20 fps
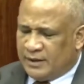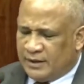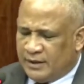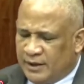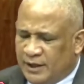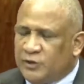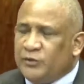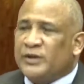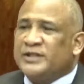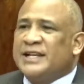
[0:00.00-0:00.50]

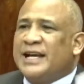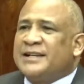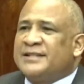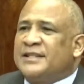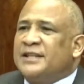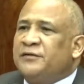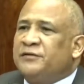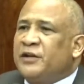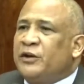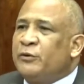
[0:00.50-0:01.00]
It was as
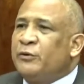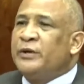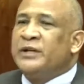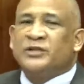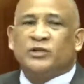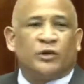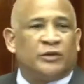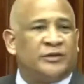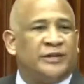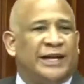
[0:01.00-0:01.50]
if the
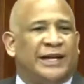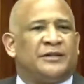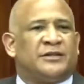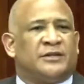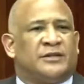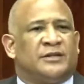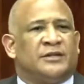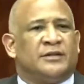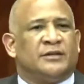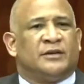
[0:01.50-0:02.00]
raison d'etre
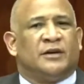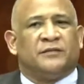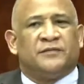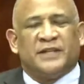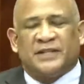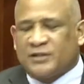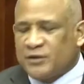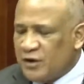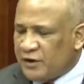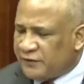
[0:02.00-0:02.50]
of
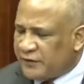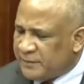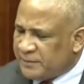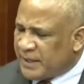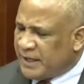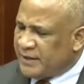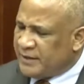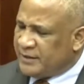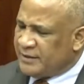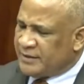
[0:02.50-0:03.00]
this
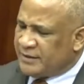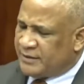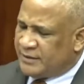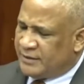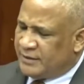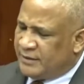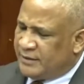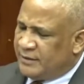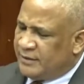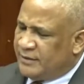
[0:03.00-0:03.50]
government
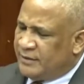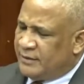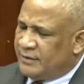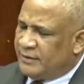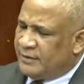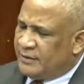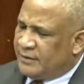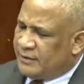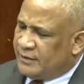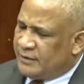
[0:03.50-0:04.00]

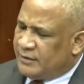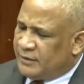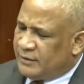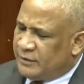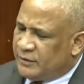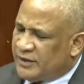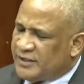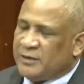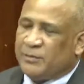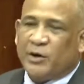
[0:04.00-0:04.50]

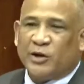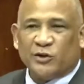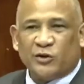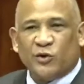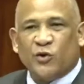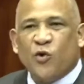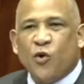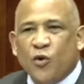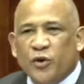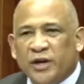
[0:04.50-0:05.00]
was
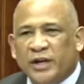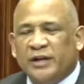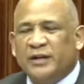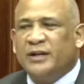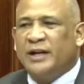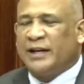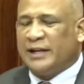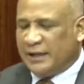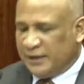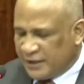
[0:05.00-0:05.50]
about going
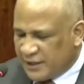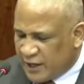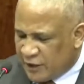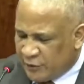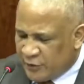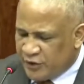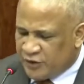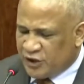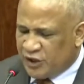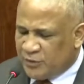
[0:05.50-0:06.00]
and
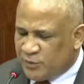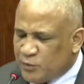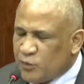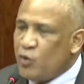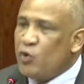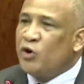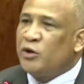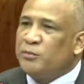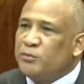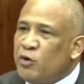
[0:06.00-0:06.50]
encouraging
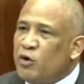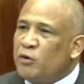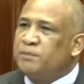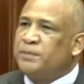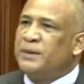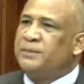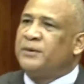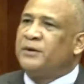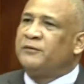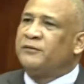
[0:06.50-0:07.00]
more and more
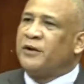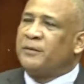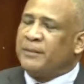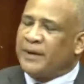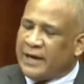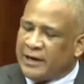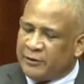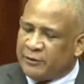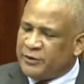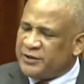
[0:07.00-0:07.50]
people from
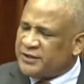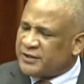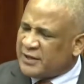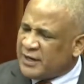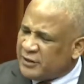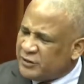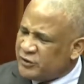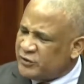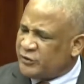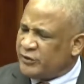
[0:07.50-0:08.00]
high-risk
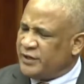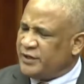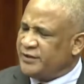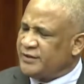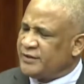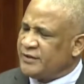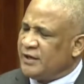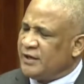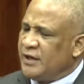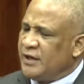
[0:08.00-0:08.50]
countries
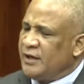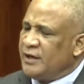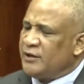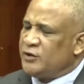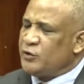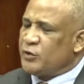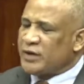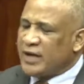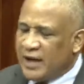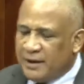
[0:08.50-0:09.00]

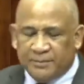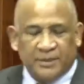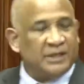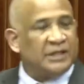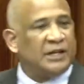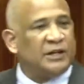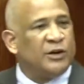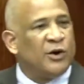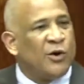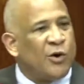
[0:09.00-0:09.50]
to come in
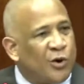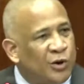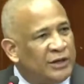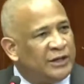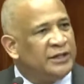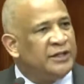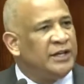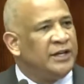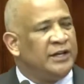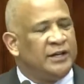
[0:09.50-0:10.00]
on
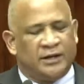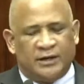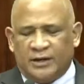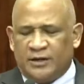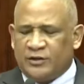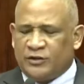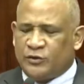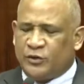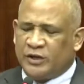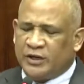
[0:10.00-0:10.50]
holiday
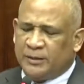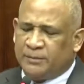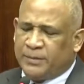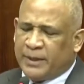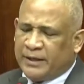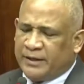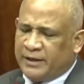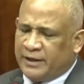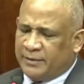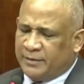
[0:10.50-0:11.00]
during the
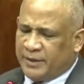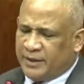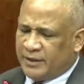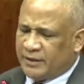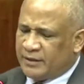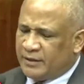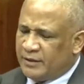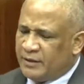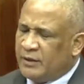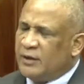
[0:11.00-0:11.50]
pandemic.
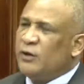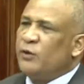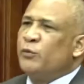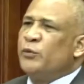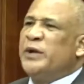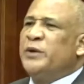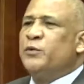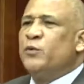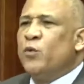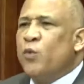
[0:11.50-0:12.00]

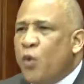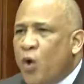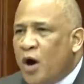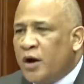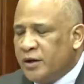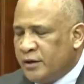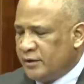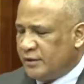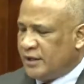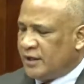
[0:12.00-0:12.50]
We
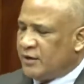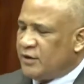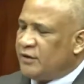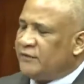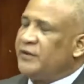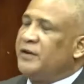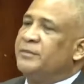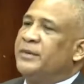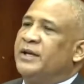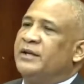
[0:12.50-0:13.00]
warn the
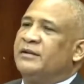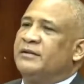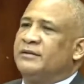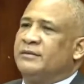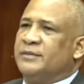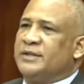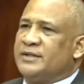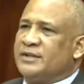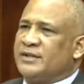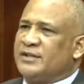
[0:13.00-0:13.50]
government,
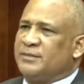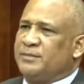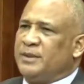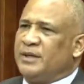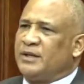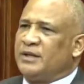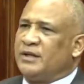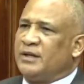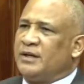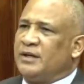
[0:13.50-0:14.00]
Mr.
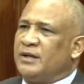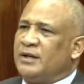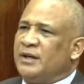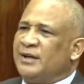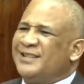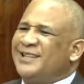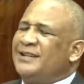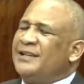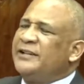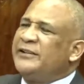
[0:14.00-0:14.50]
Speaker,
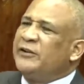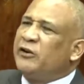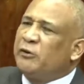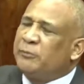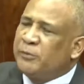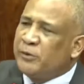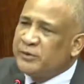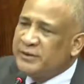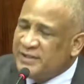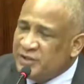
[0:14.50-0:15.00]
the leader
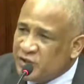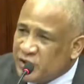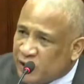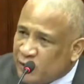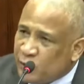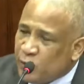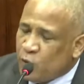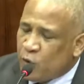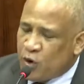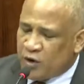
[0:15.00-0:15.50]
of
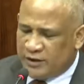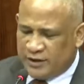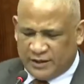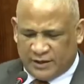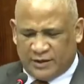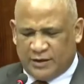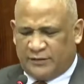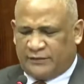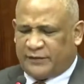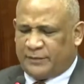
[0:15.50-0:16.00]
opposition warned the
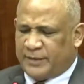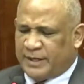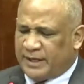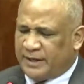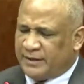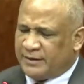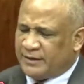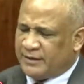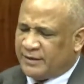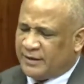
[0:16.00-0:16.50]

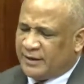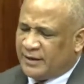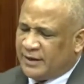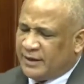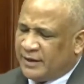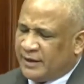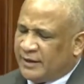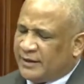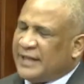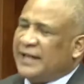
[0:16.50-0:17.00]
government
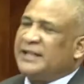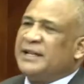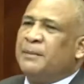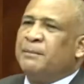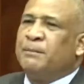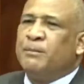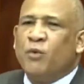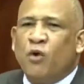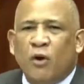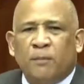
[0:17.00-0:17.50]
that the
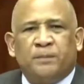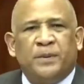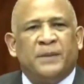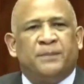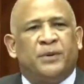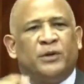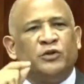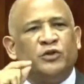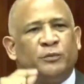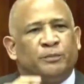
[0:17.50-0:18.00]
more
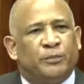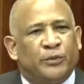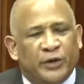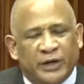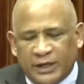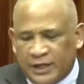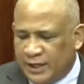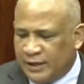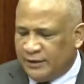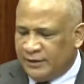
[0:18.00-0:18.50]
people you
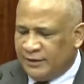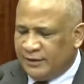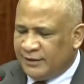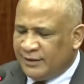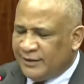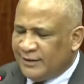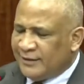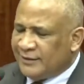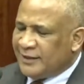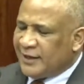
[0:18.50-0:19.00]
bring in,
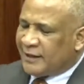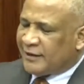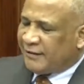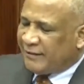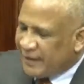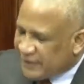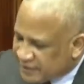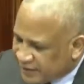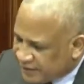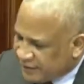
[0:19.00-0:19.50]
the
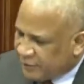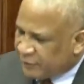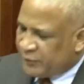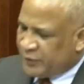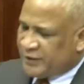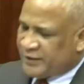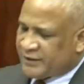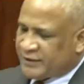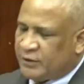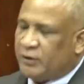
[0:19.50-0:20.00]
greater the
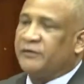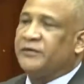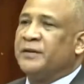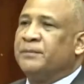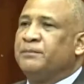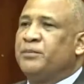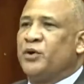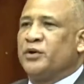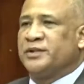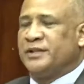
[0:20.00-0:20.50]
risk of
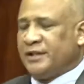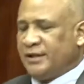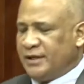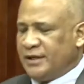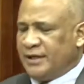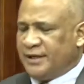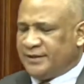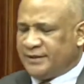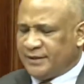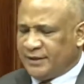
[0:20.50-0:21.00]
importing
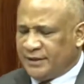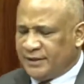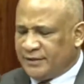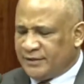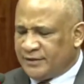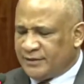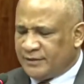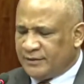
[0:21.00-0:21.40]
cases.